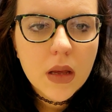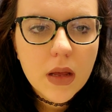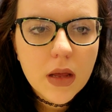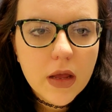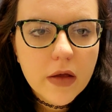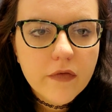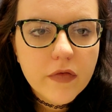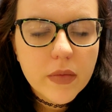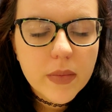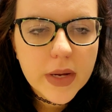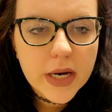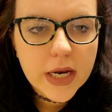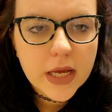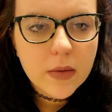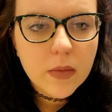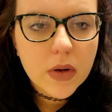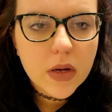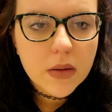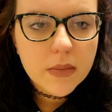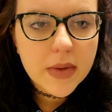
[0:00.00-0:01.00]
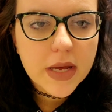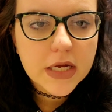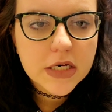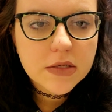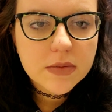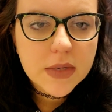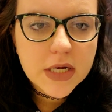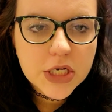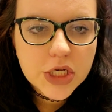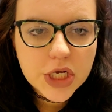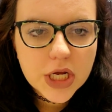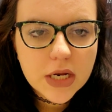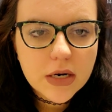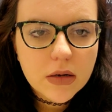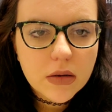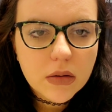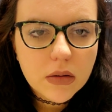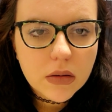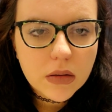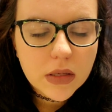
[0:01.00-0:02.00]
Hey everybody, welcome back to my
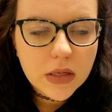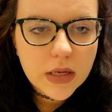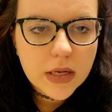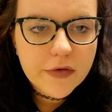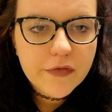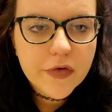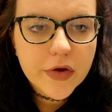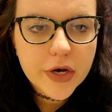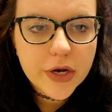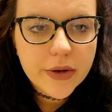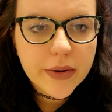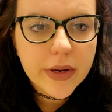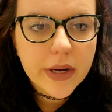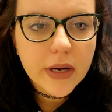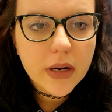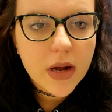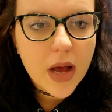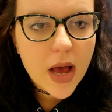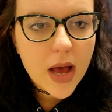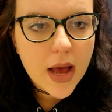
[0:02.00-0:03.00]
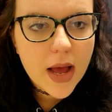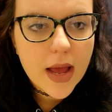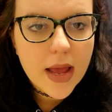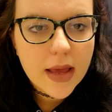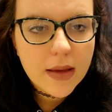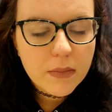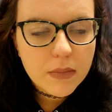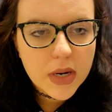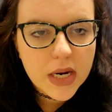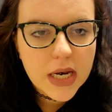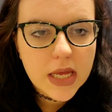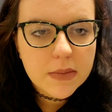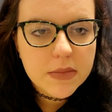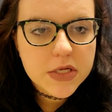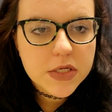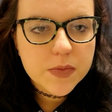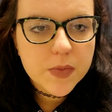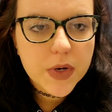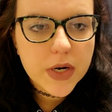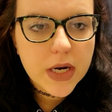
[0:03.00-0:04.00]
channel. If you're new here, hi, my name
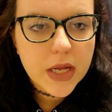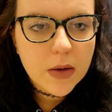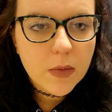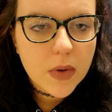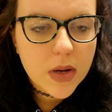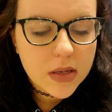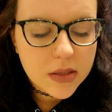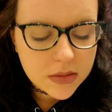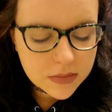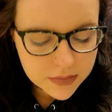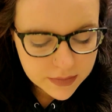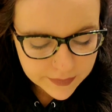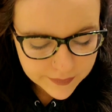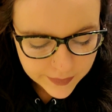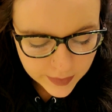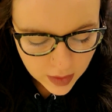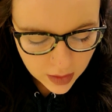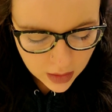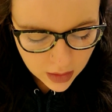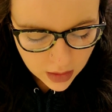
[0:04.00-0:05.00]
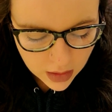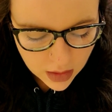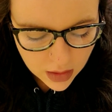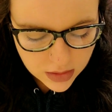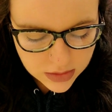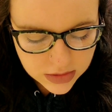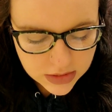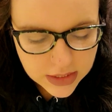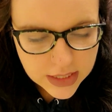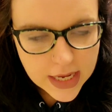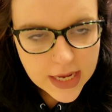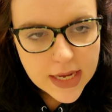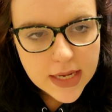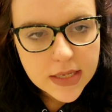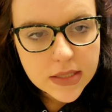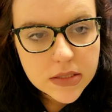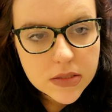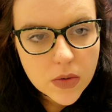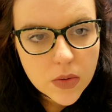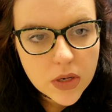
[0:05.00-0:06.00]
is Brittany, welcome. Today
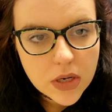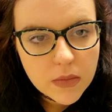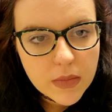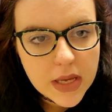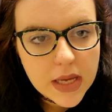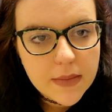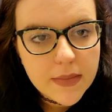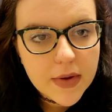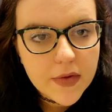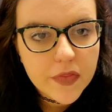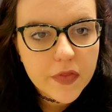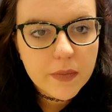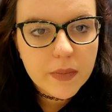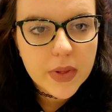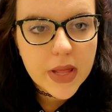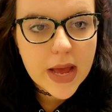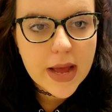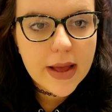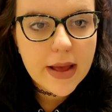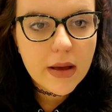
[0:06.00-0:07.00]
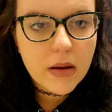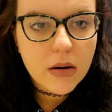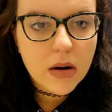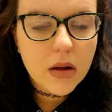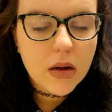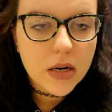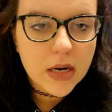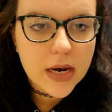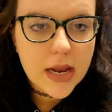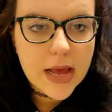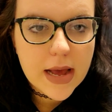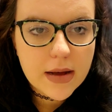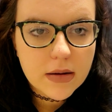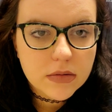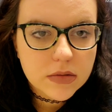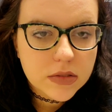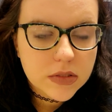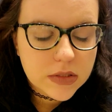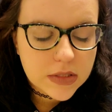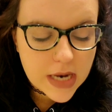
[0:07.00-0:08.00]
is going to be about the Blackout Haunted
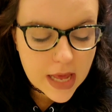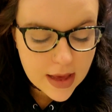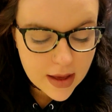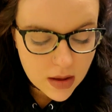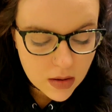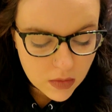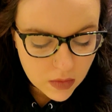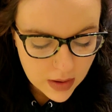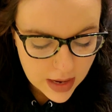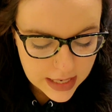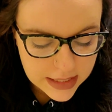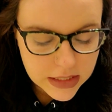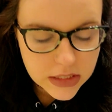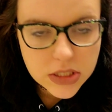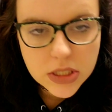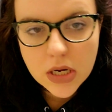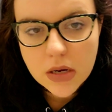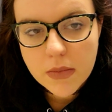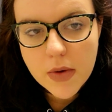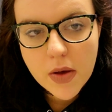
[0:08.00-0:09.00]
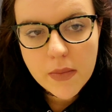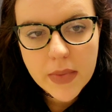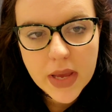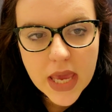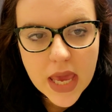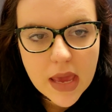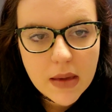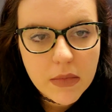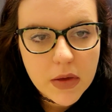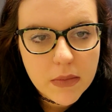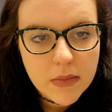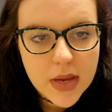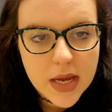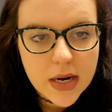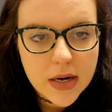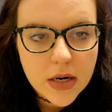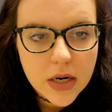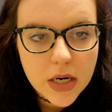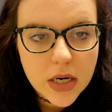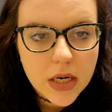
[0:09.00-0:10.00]
House. Now, I did talk about McCamey
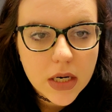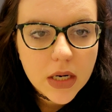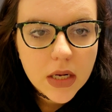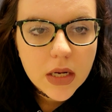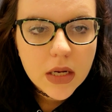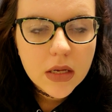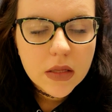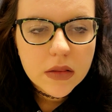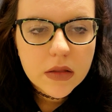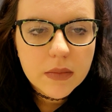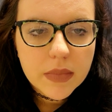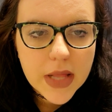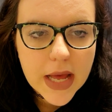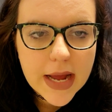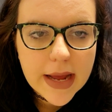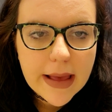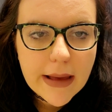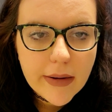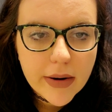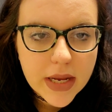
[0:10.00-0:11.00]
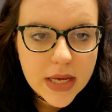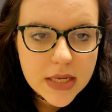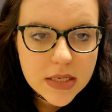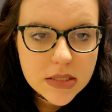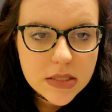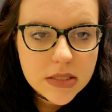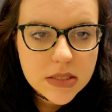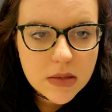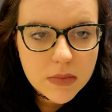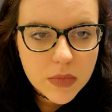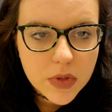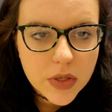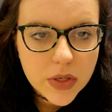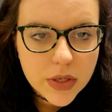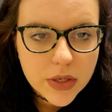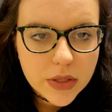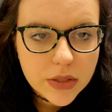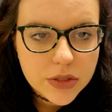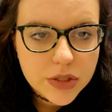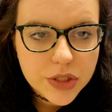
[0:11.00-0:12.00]
Manor. The Blackout is
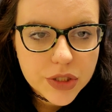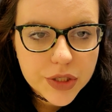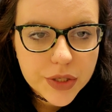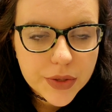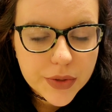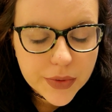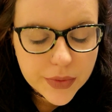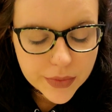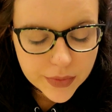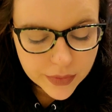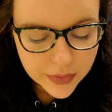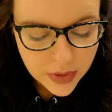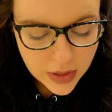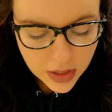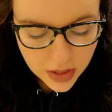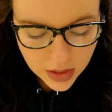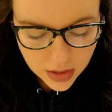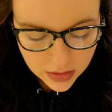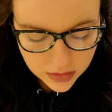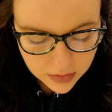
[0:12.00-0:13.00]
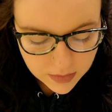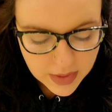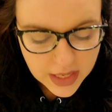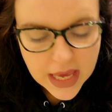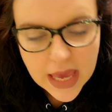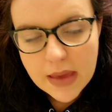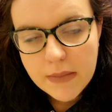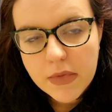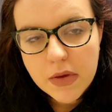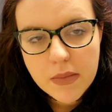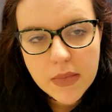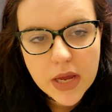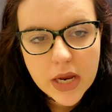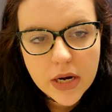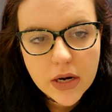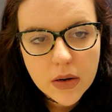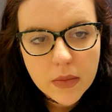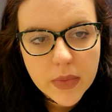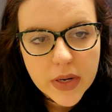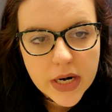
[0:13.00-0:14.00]
similar to the McCamey
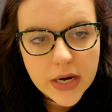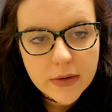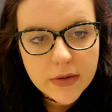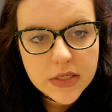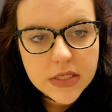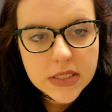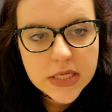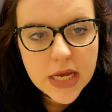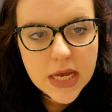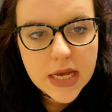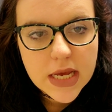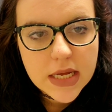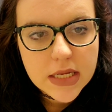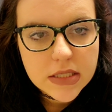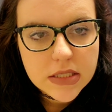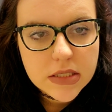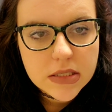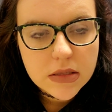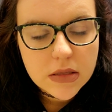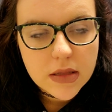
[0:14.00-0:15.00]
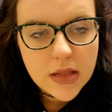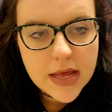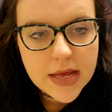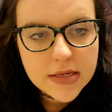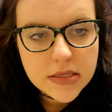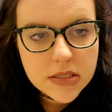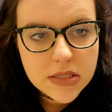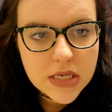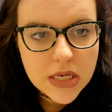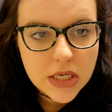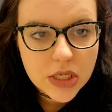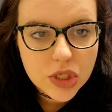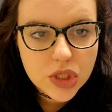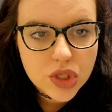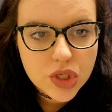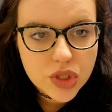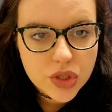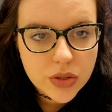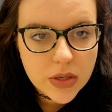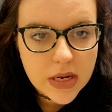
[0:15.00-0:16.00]
Manor, but I would say it's less
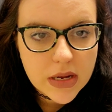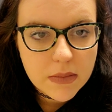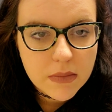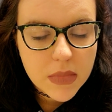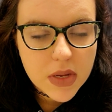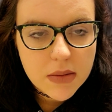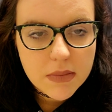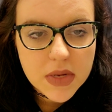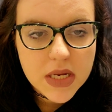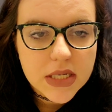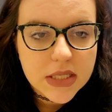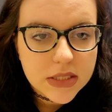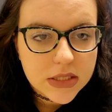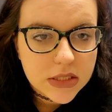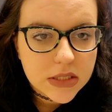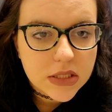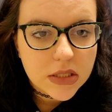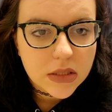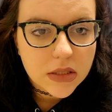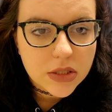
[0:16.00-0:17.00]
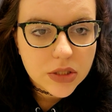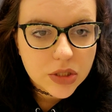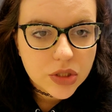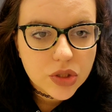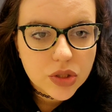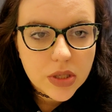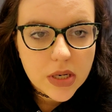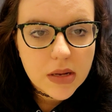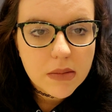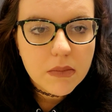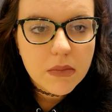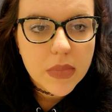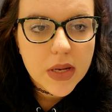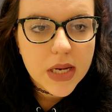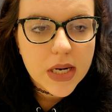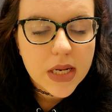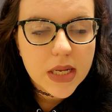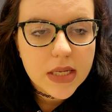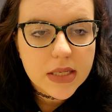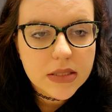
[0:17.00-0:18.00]
extreme. I mean, it's still extreme,
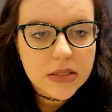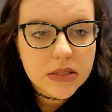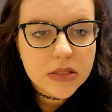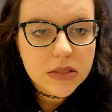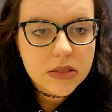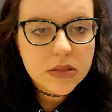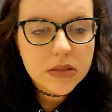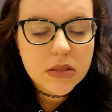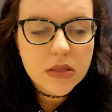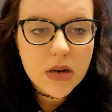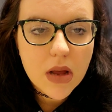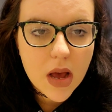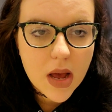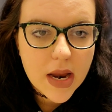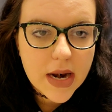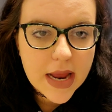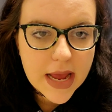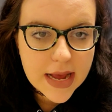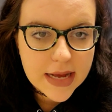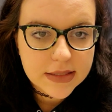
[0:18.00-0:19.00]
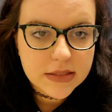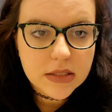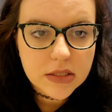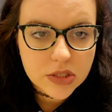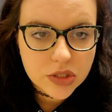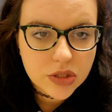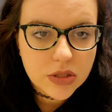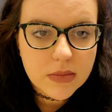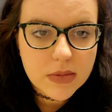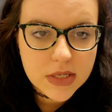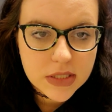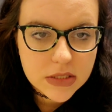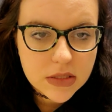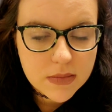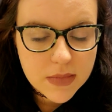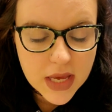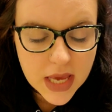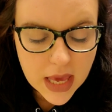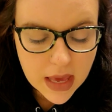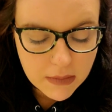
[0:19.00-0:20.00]
but it's not as extreme as the
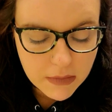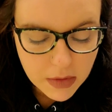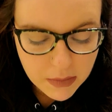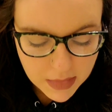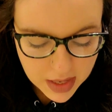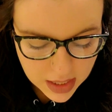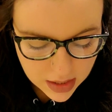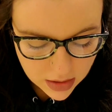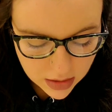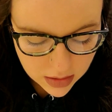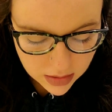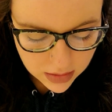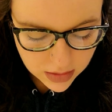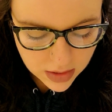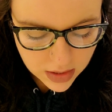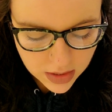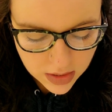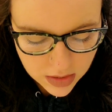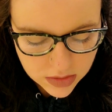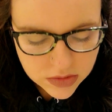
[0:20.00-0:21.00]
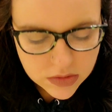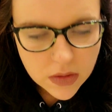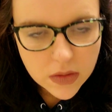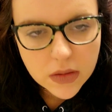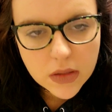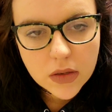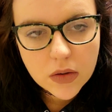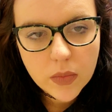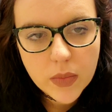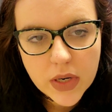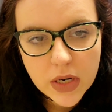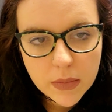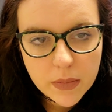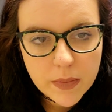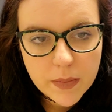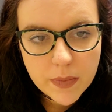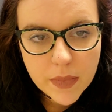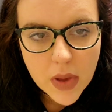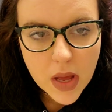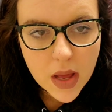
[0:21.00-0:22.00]
McCamey Manor. So a little bit
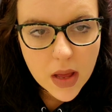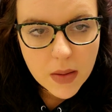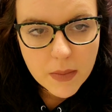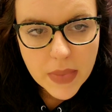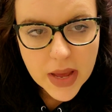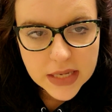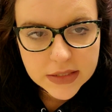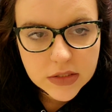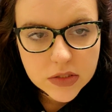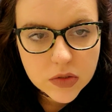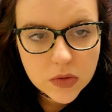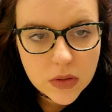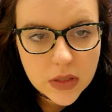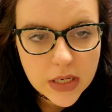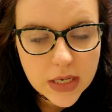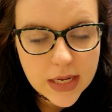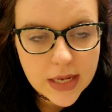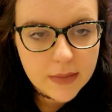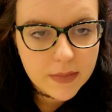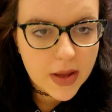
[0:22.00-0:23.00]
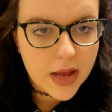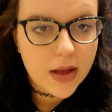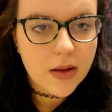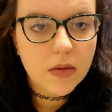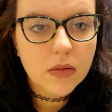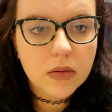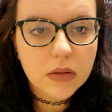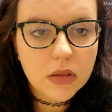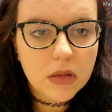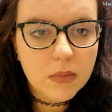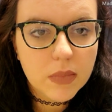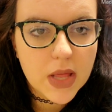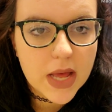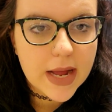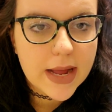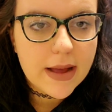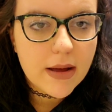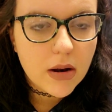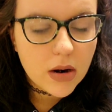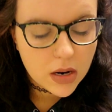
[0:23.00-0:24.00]
of backstory about the
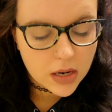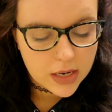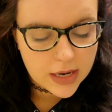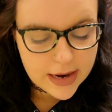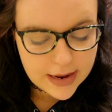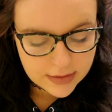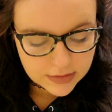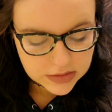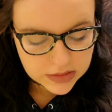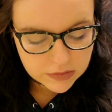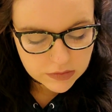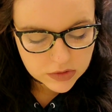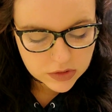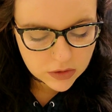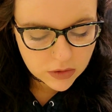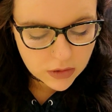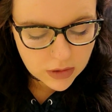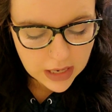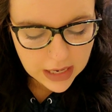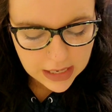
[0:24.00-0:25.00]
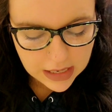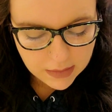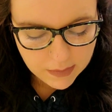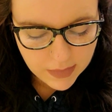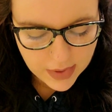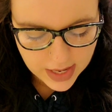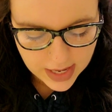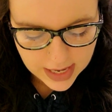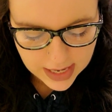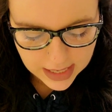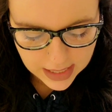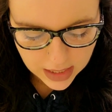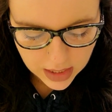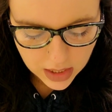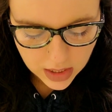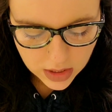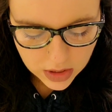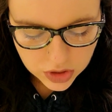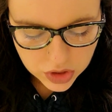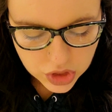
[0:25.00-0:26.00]
Blackout Haunted House. It was created by
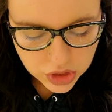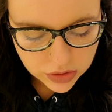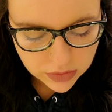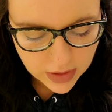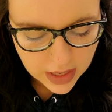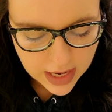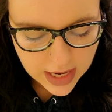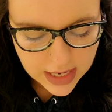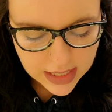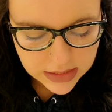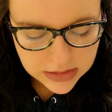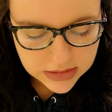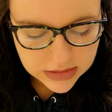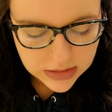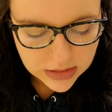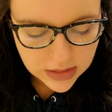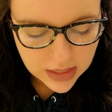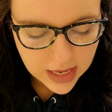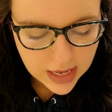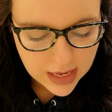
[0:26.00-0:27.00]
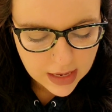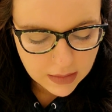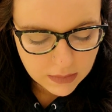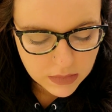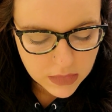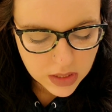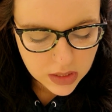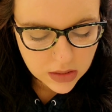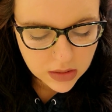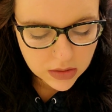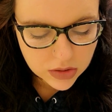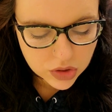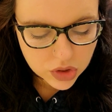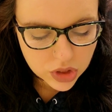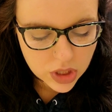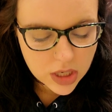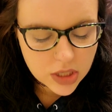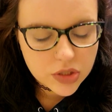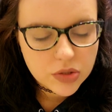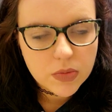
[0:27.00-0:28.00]
two guys named
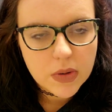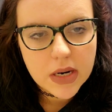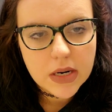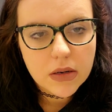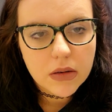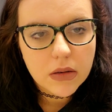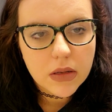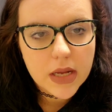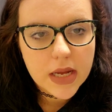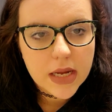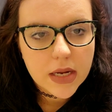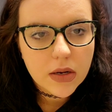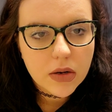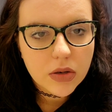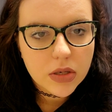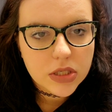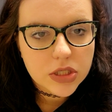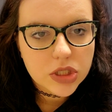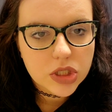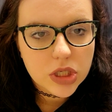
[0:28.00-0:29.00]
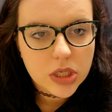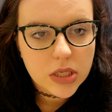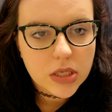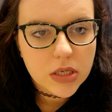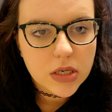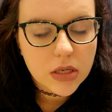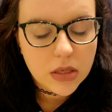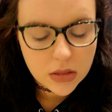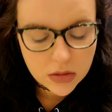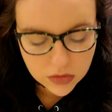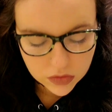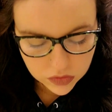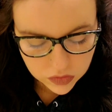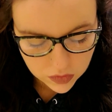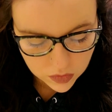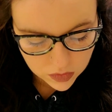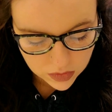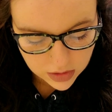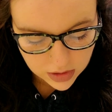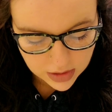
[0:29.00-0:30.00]
Josh Radel and Christian
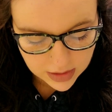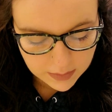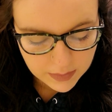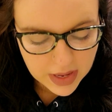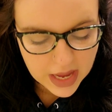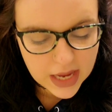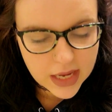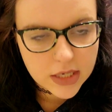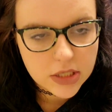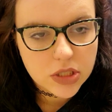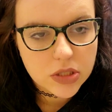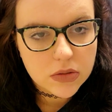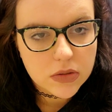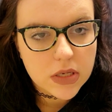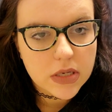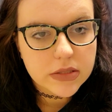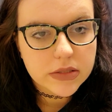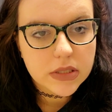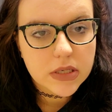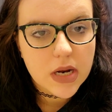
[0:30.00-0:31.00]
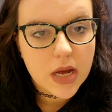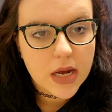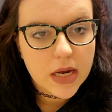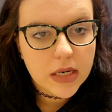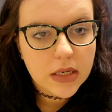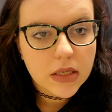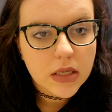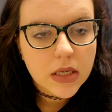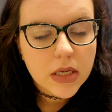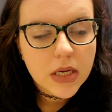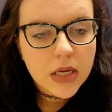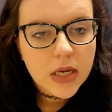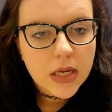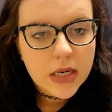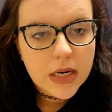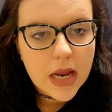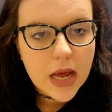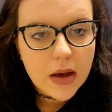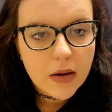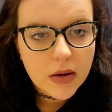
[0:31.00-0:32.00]
Thor back in 2009.
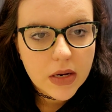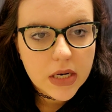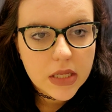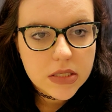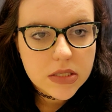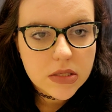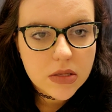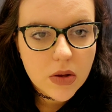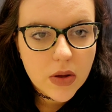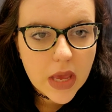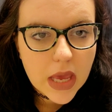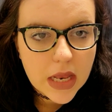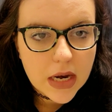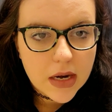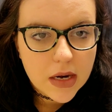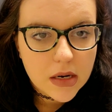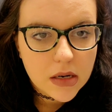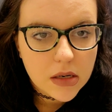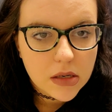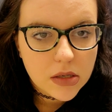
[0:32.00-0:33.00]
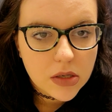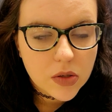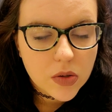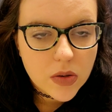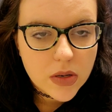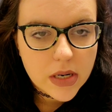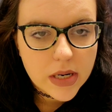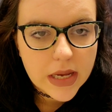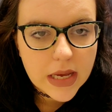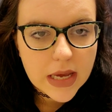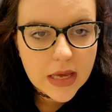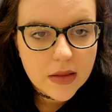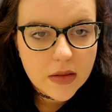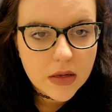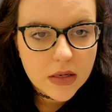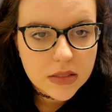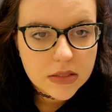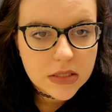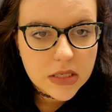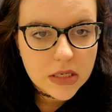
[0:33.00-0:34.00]
Now, it is located in New York and
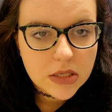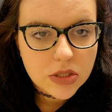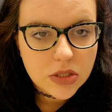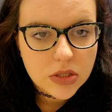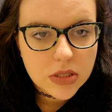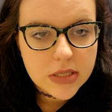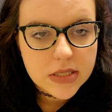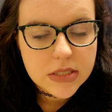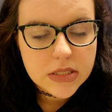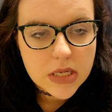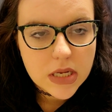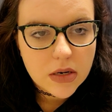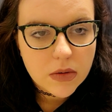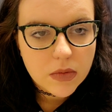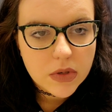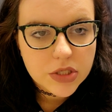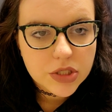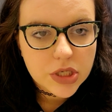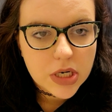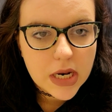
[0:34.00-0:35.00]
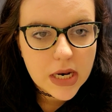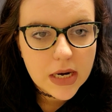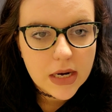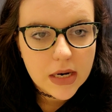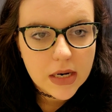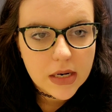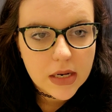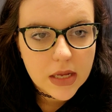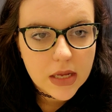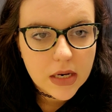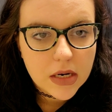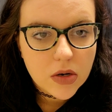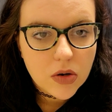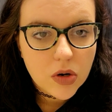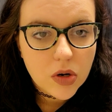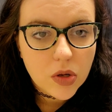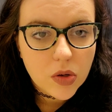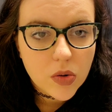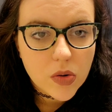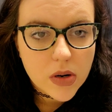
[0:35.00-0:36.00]
Los Angeles. It originated in
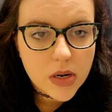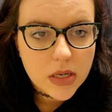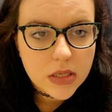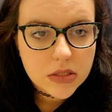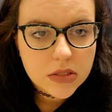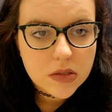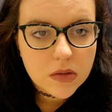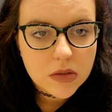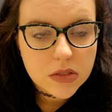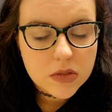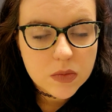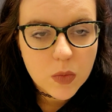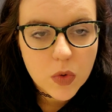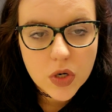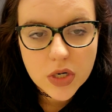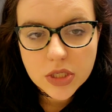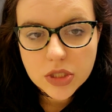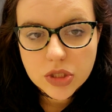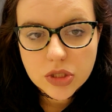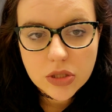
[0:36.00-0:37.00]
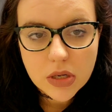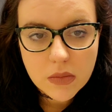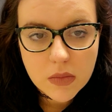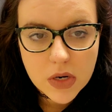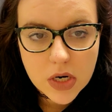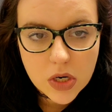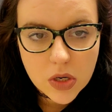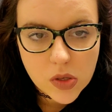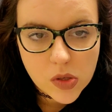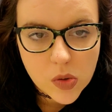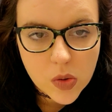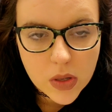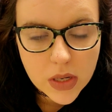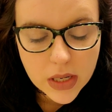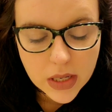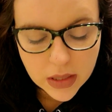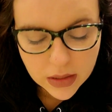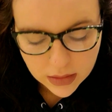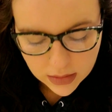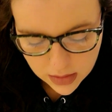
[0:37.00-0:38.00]
New York, so it's more extreme in New
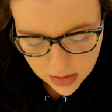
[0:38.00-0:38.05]
York.